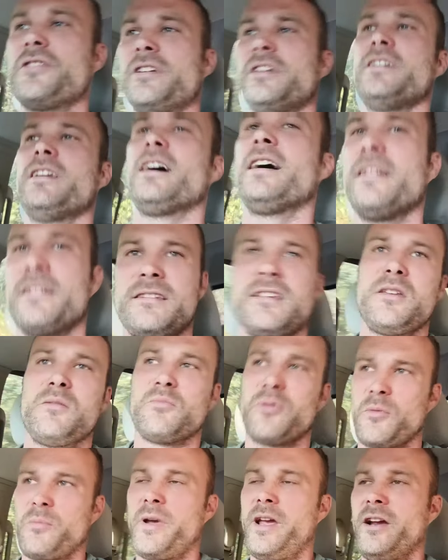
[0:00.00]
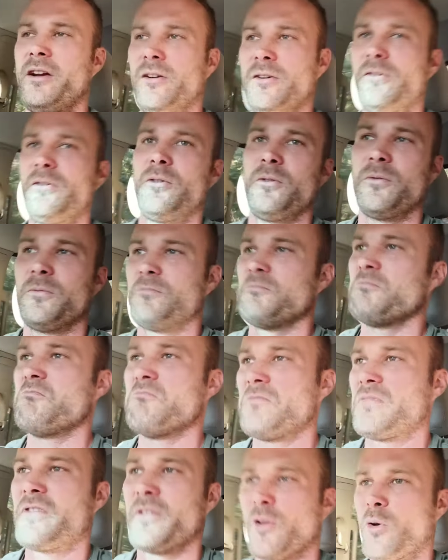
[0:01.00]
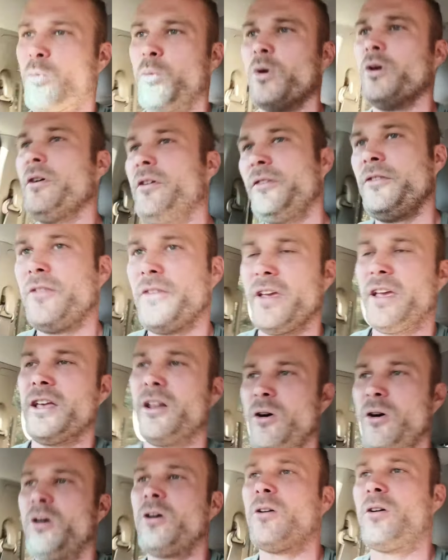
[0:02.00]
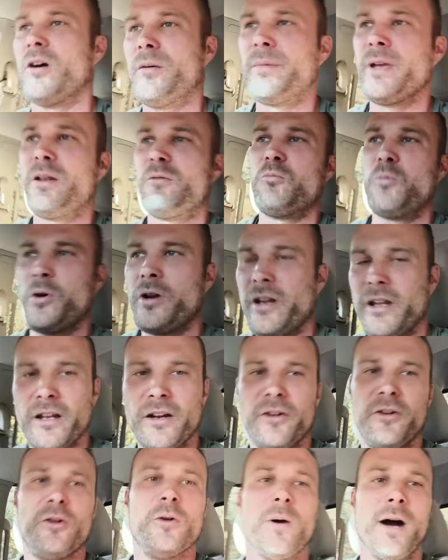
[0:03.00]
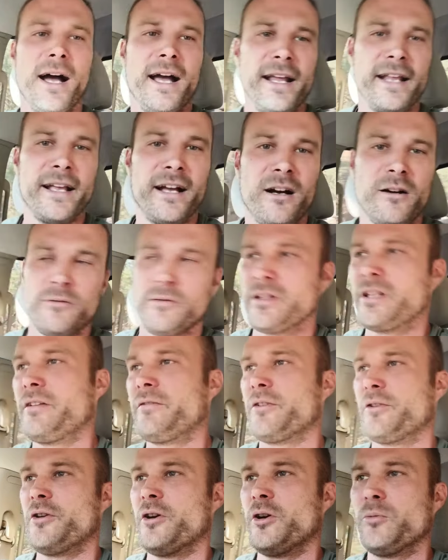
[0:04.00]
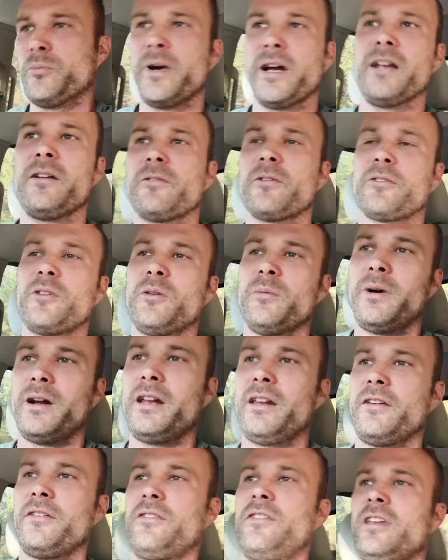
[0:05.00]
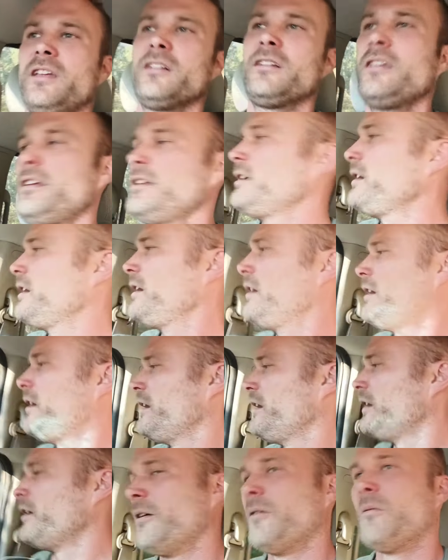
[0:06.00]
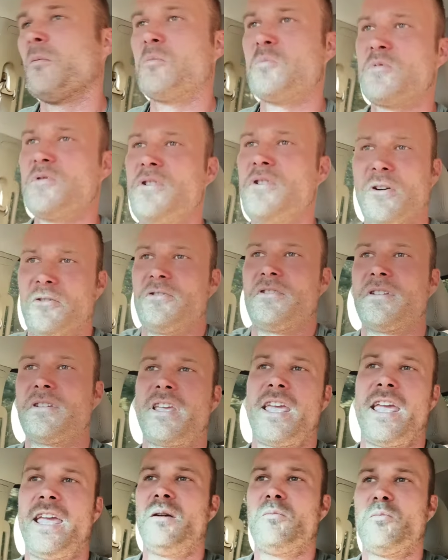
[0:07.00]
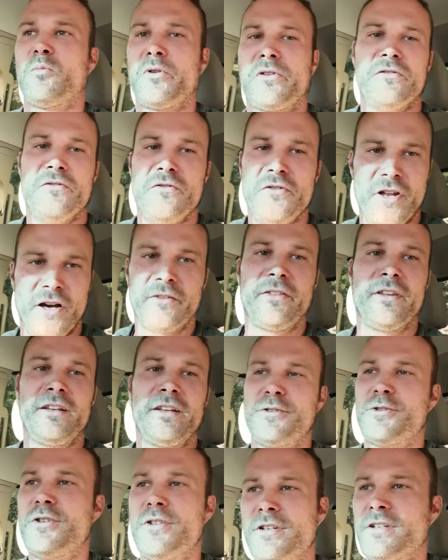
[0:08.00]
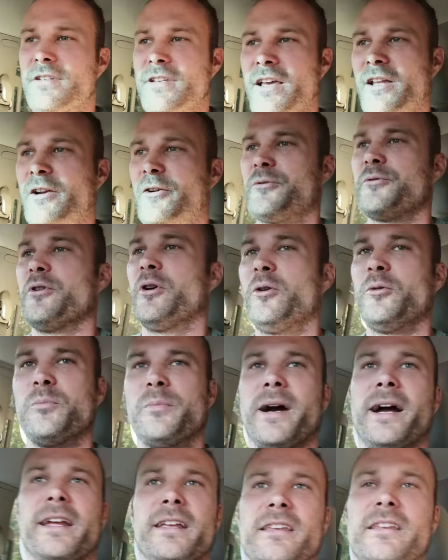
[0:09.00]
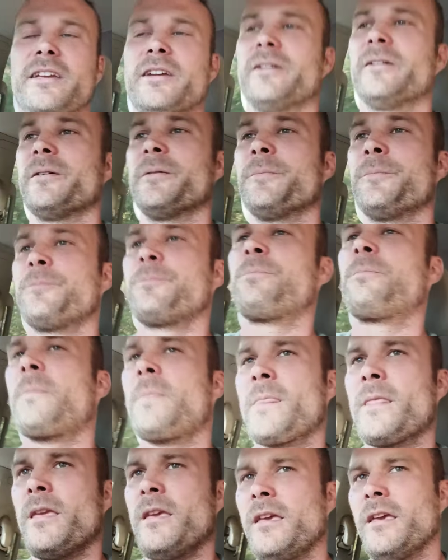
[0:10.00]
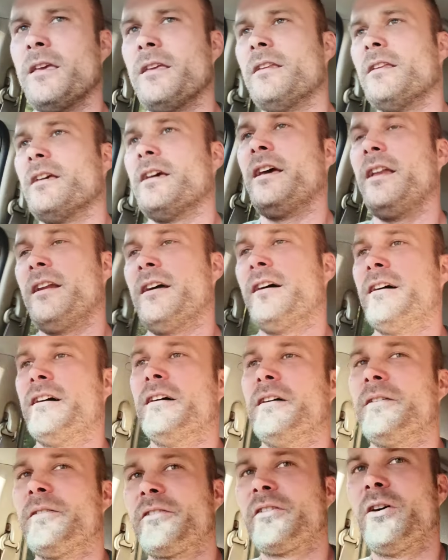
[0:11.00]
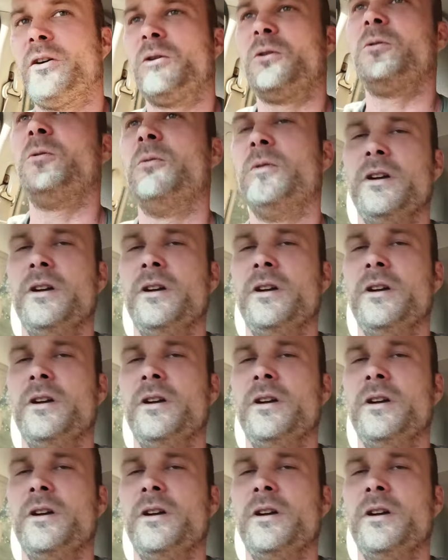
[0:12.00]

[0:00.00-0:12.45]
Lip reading: did not seem prepared for the woods at all. I mean, what are you going to do? Hike out, leave your dirt bike for somebody to steal it? Or just camp with nothing? She just had her dirt bike gear. And so